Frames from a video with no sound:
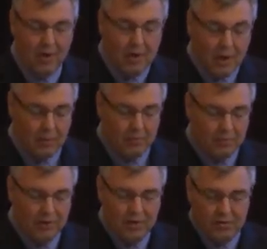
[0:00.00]
Now,
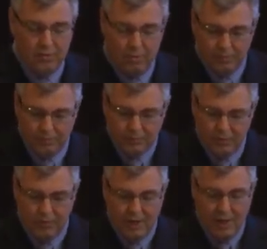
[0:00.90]
day 2.
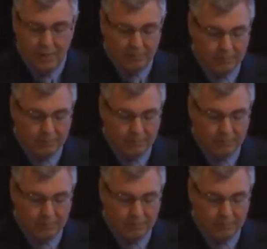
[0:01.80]
Today,